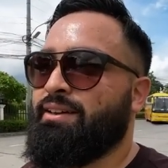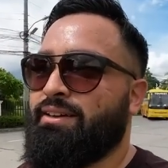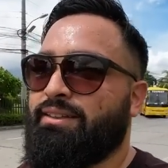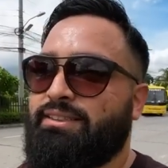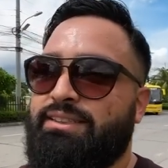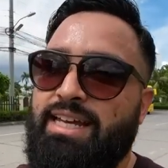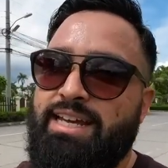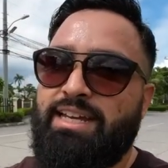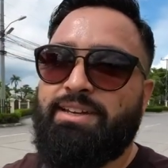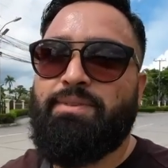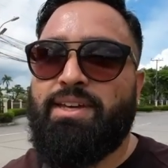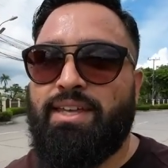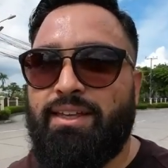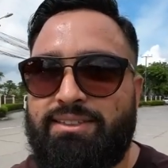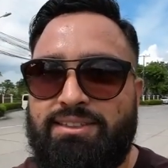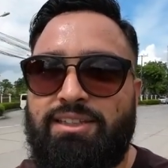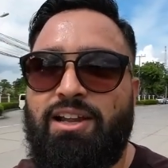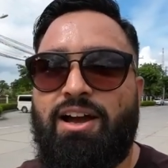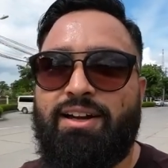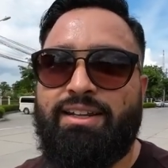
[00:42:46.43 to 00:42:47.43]
it's taken me
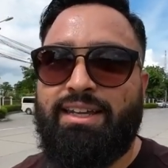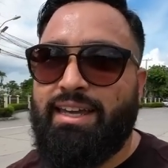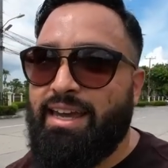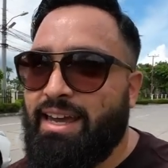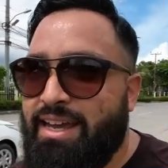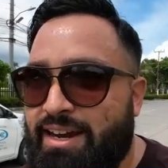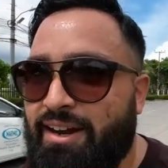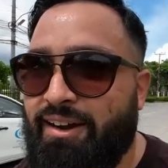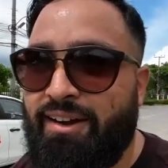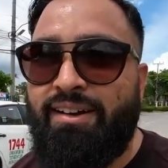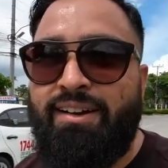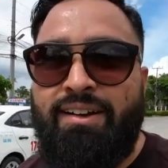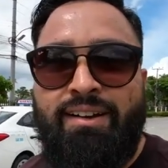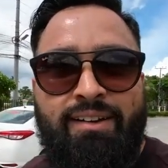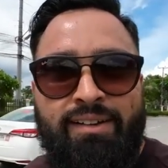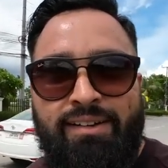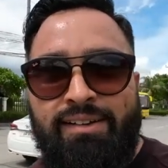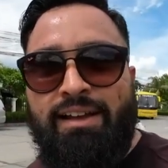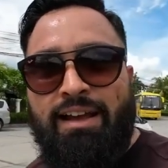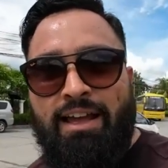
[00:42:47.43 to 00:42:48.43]
this long to get here.
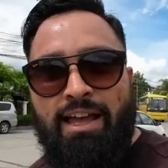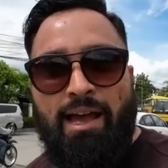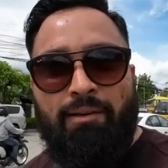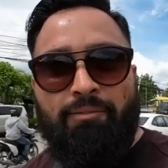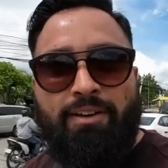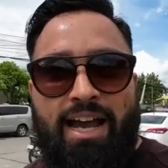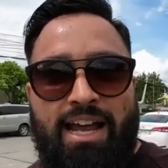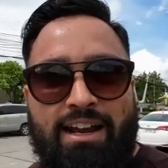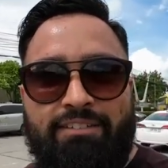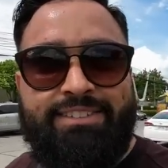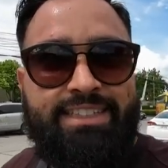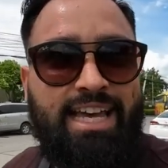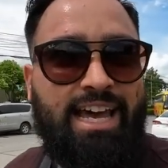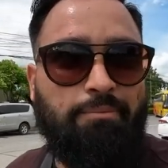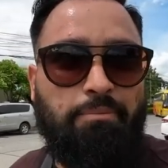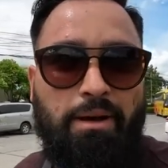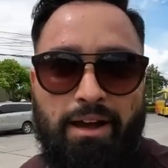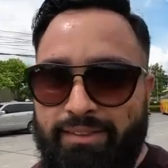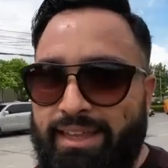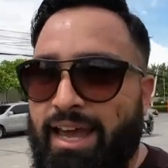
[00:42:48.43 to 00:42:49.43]
I'm kind of sad
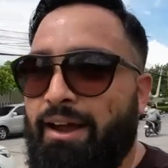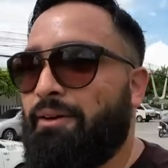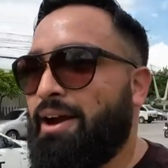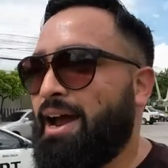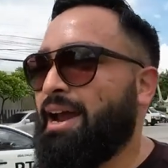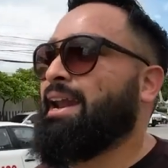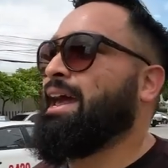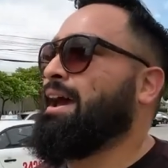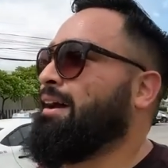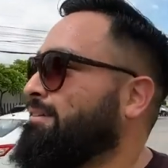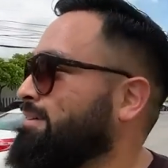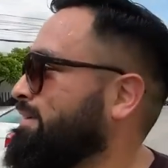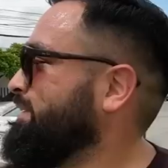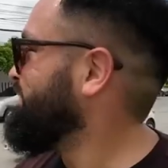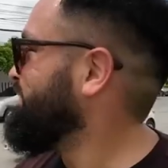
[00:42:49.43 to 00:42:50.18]
about that right now.